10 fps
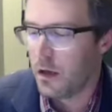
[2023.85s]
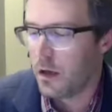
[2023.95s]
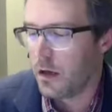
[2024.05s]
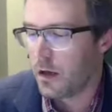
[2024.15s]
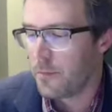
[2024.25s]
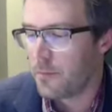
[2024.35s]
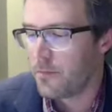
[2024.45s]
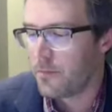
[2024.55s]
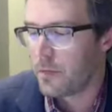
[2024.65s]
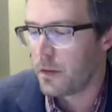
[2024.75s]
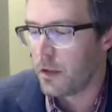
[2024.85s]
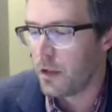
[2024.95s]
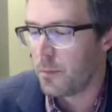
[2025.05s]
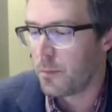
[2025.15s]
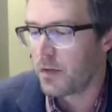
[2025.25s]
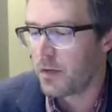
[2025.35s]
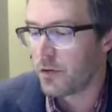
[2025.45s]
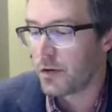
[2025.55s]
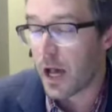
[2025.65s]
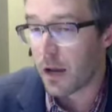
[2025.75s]
But if you're
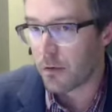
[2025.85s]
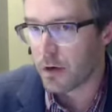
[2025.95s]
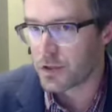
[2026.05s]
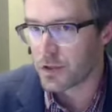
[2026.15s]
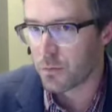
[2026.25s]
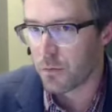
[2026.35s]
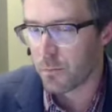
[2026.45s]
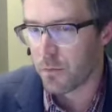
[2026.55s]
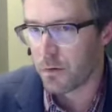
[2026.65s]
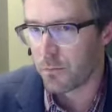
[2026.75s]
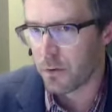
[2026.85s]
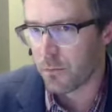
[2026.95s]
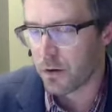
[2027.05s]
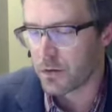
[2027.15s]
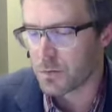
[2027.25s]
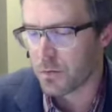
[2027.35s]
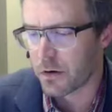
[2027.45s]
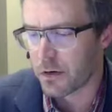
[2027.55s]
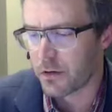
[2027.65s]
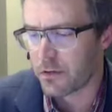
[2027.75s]
not registered with one of those
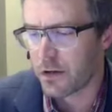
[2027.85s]
parties,